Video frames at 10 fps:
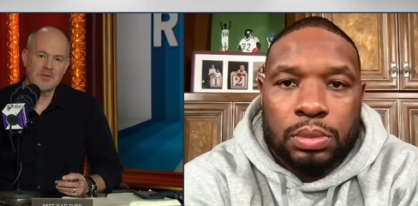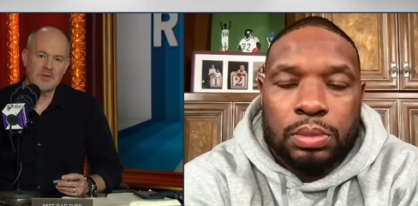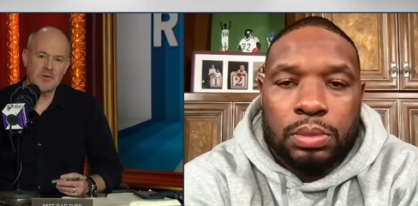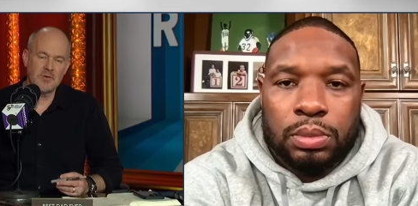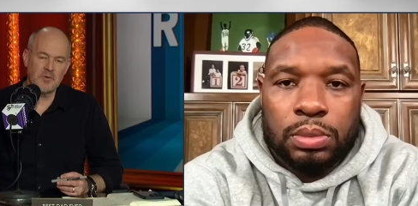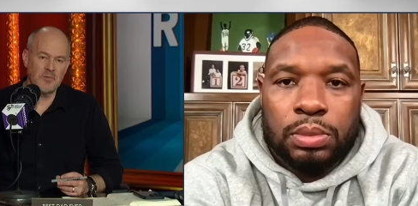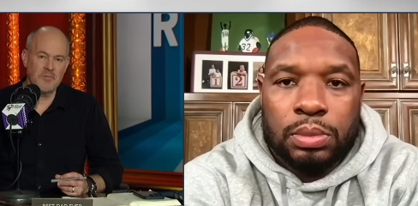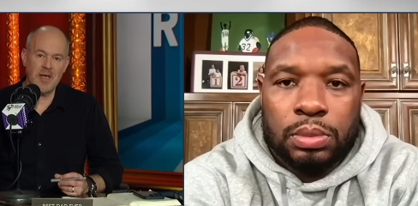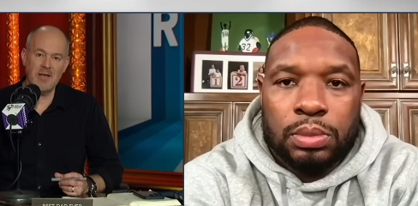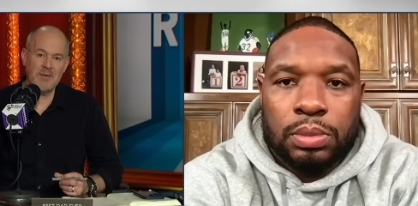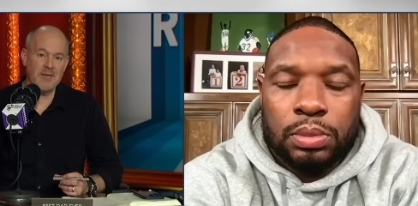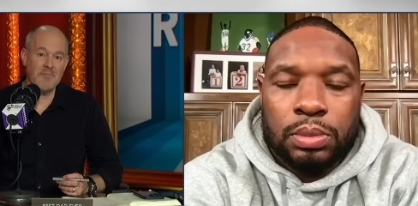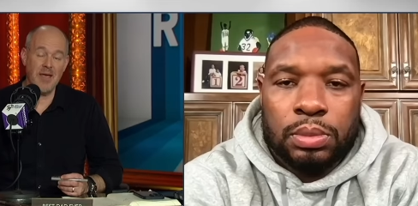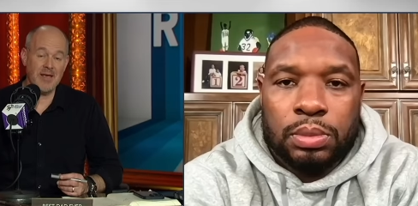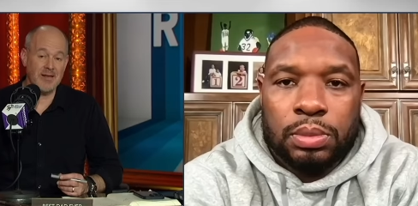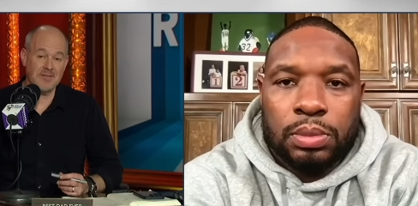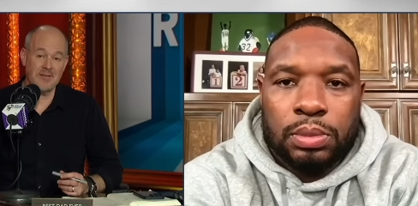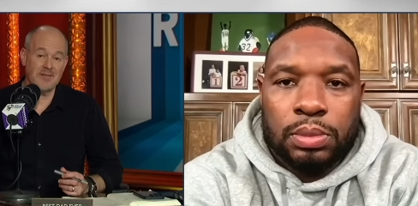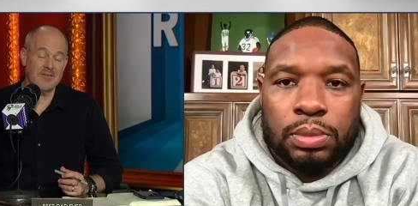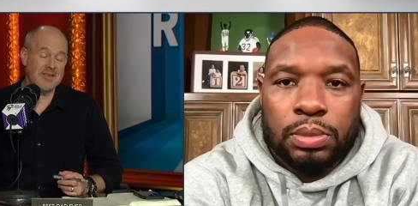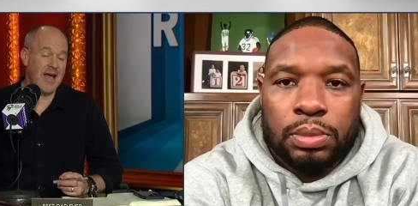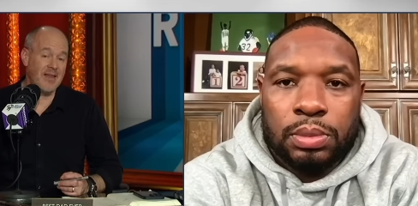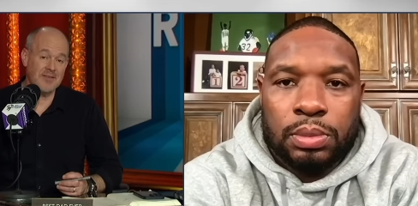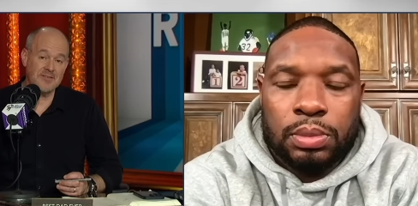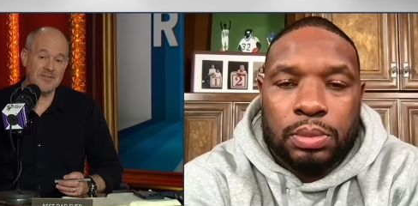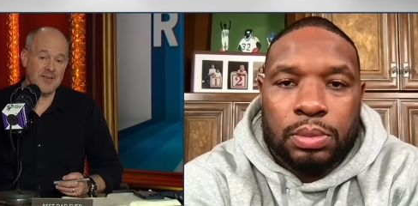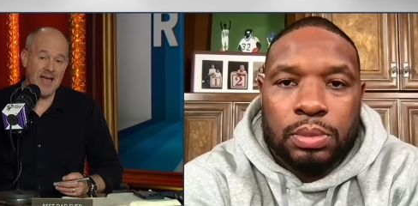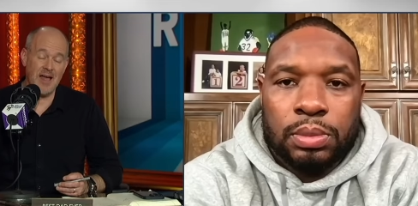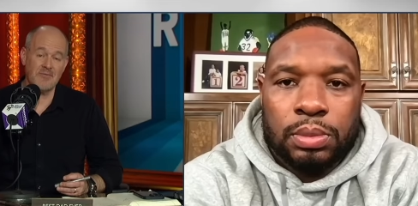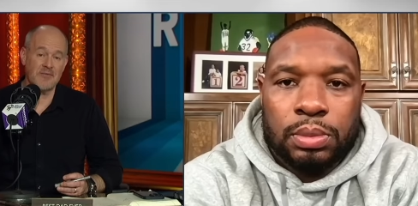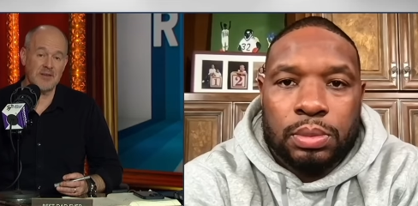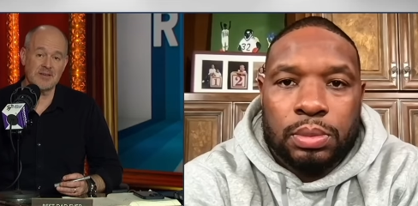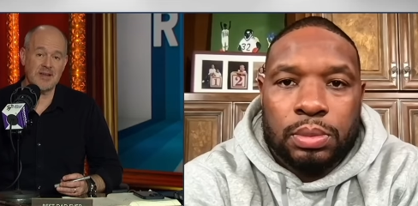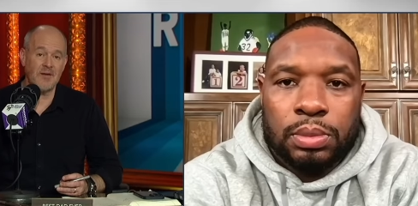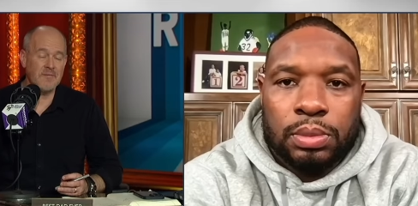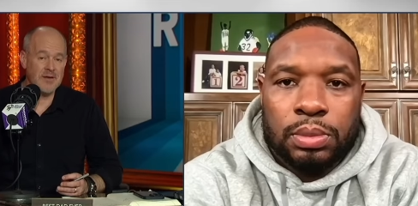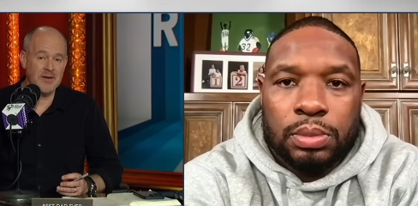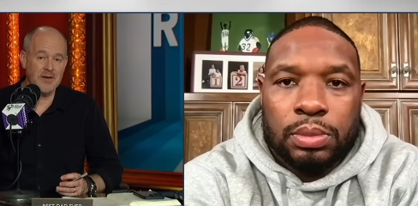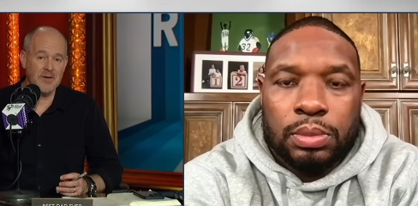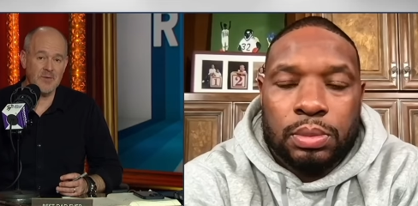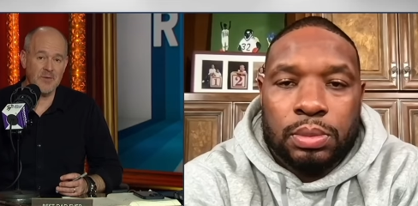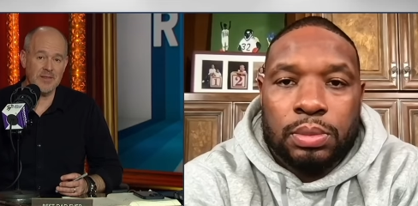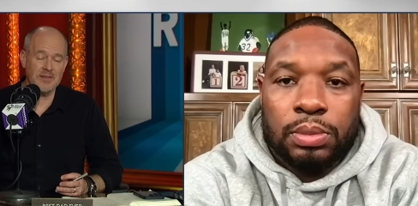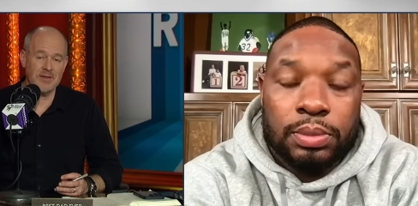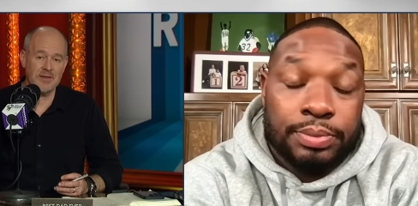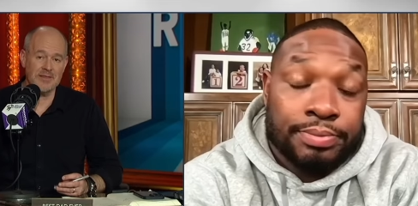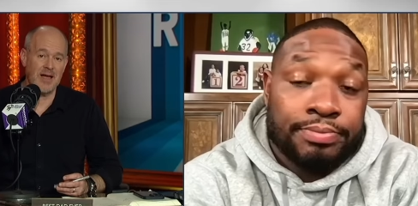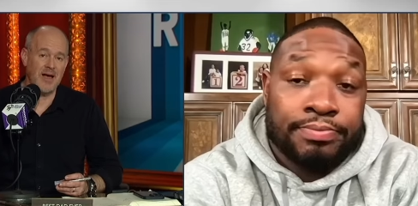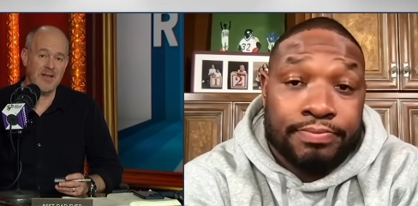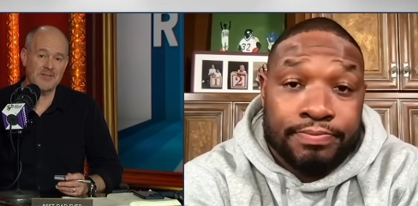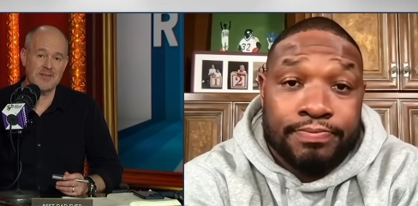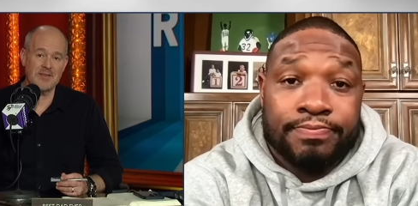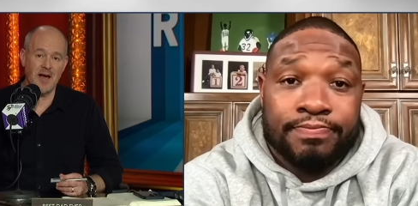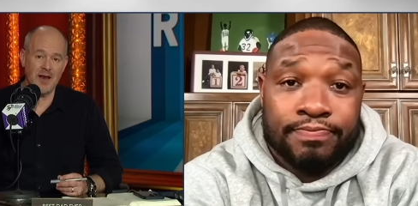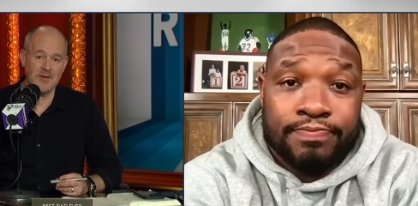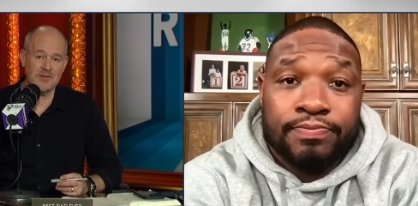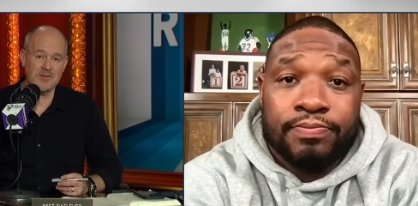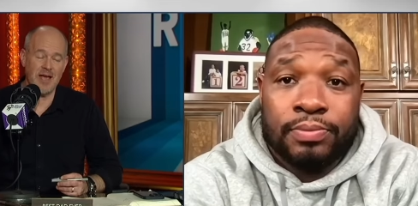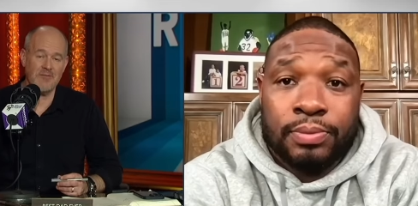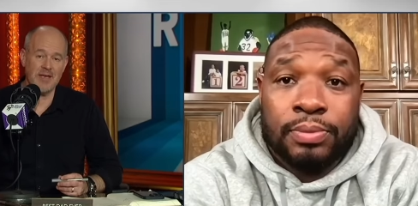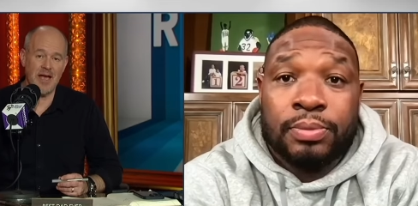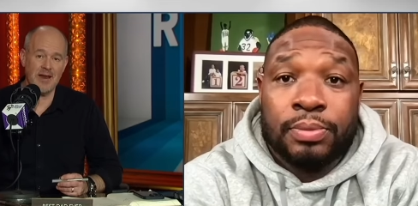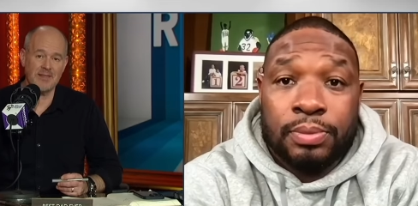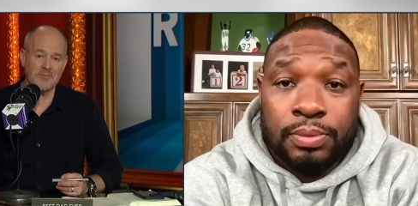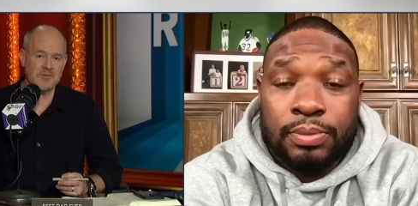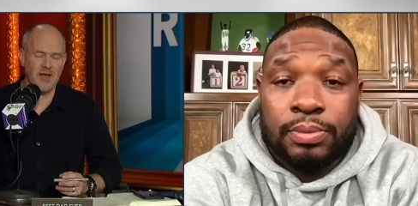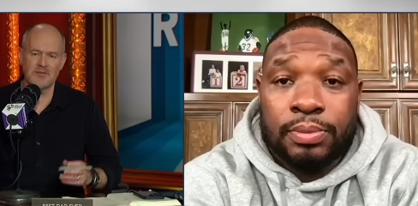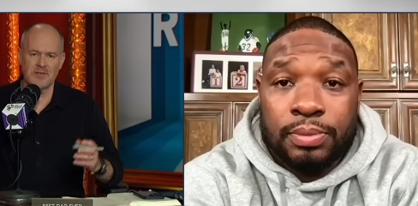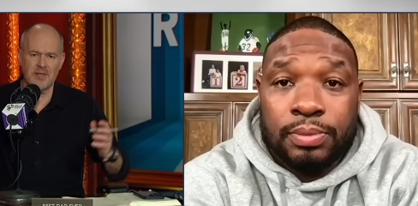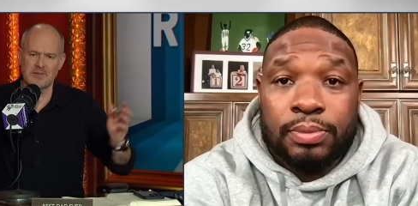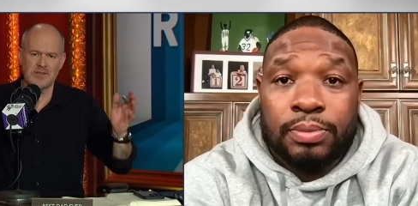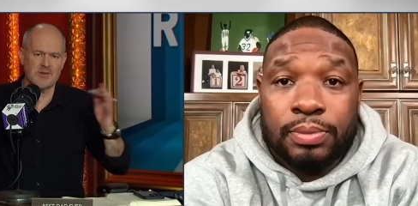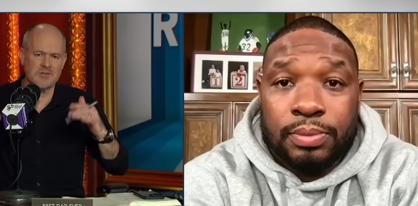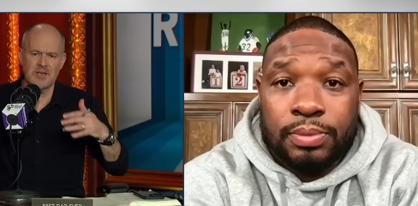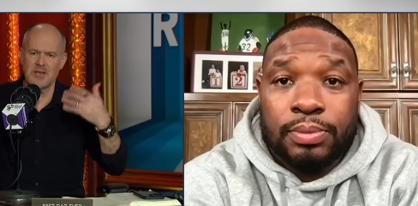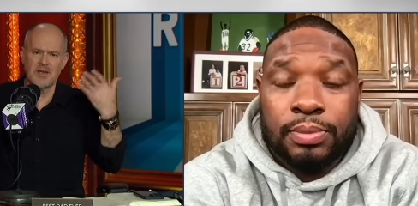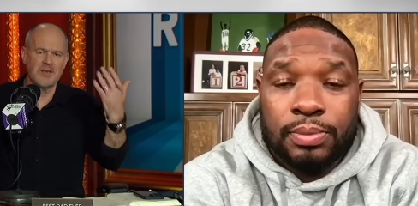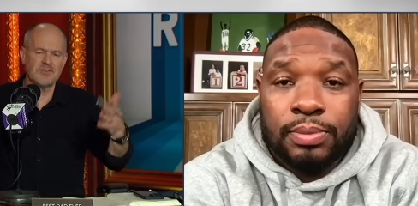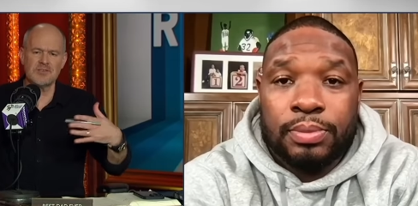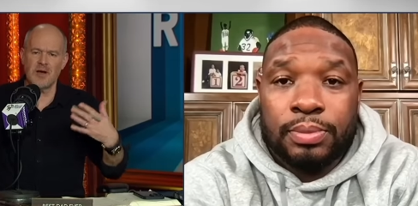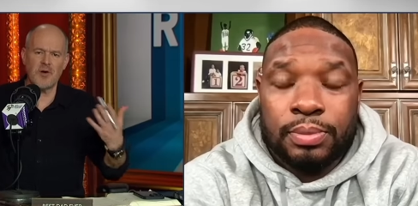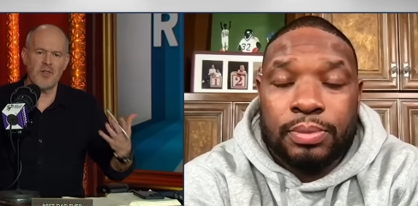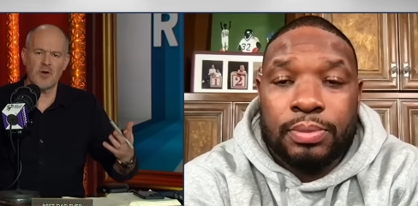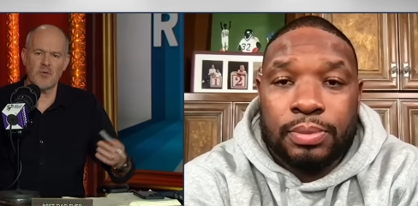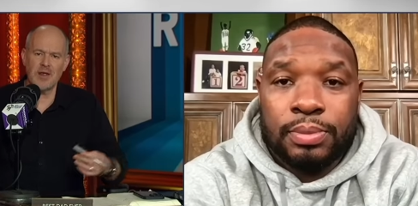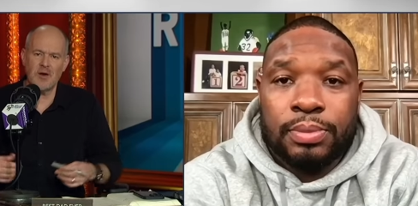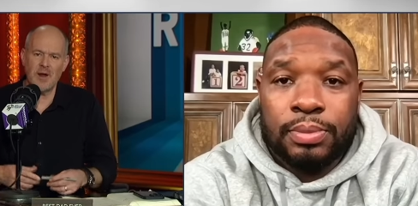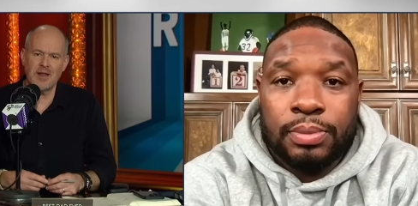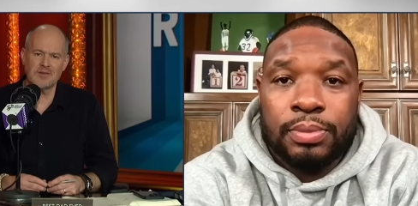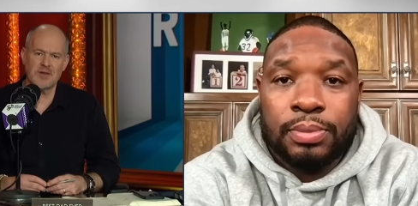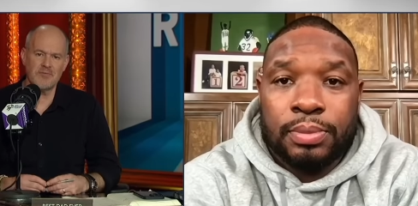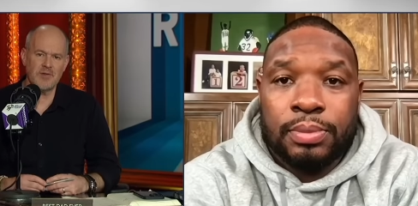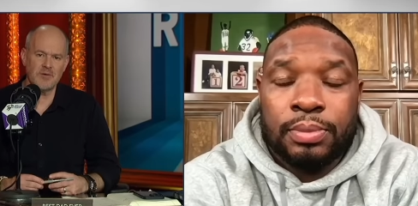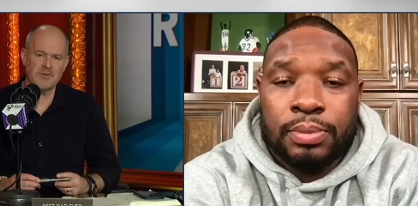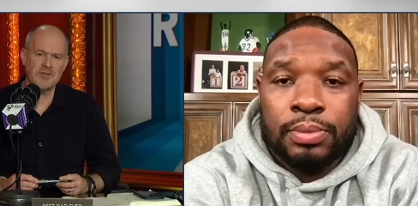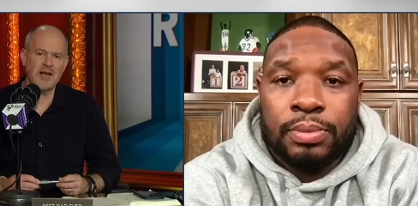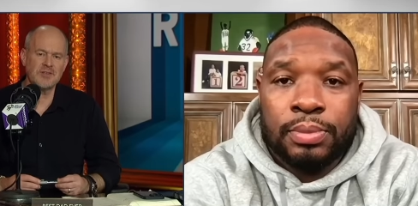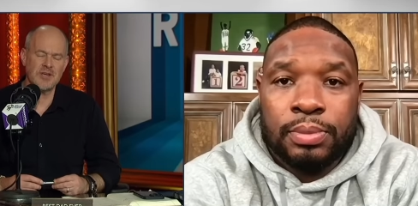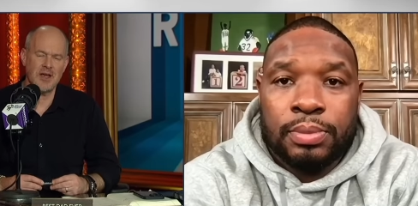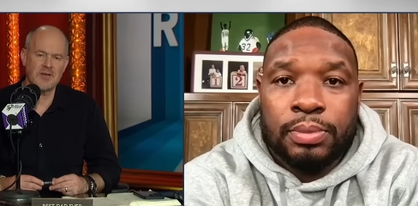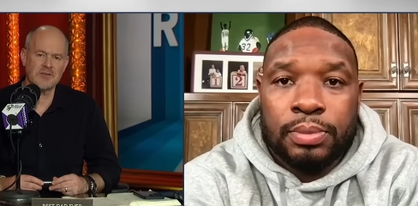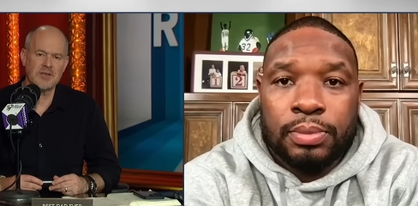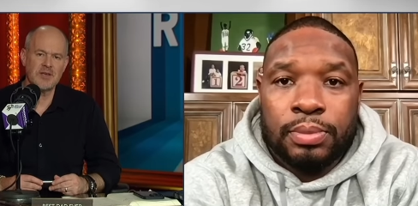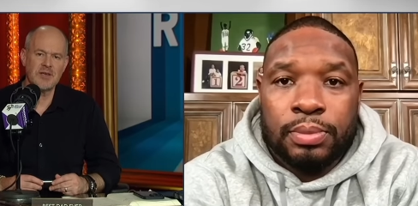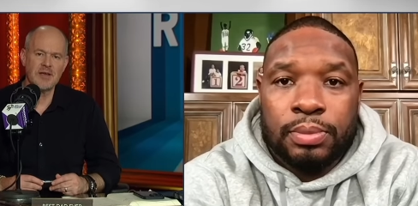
Speaker 1: to maybe make it Dallas at Philadelphia with the Lions and Niners having at it themselves, unless there's some other rearranging of those deck chairs.